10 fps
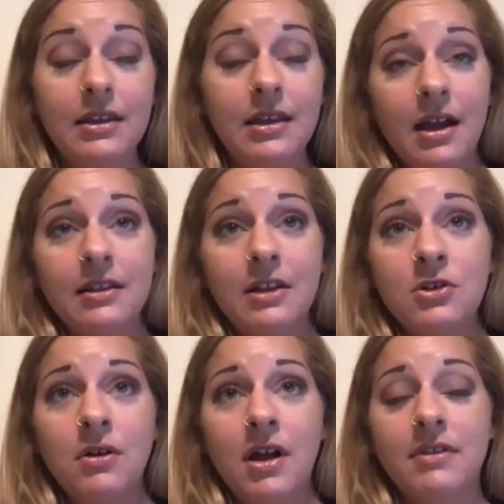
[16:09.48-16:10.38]
Yeah, and then you
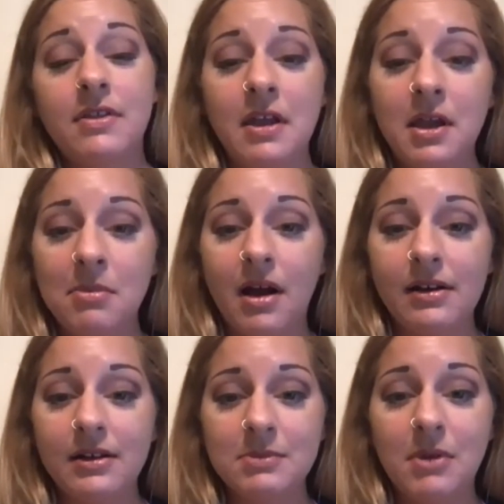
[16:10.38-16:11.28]
don't have to think about
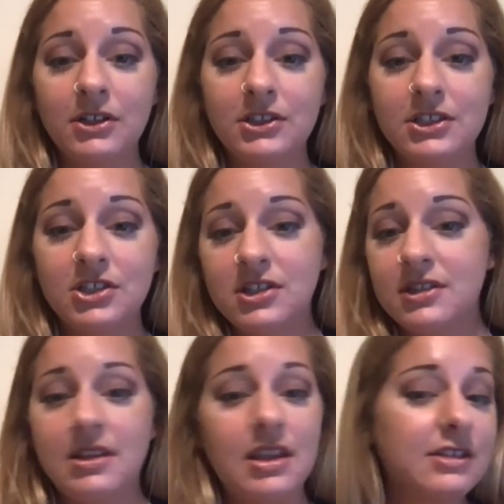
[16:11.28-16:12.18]
it as much. It's
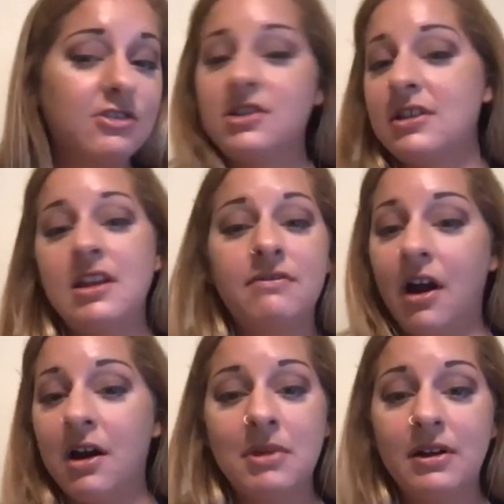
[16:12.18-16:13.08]
just the
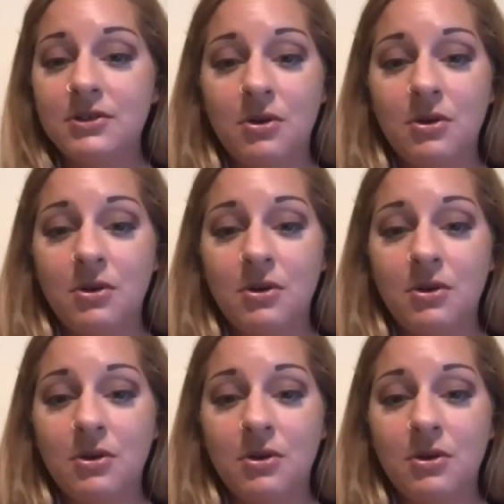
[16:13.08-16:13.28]
environment as a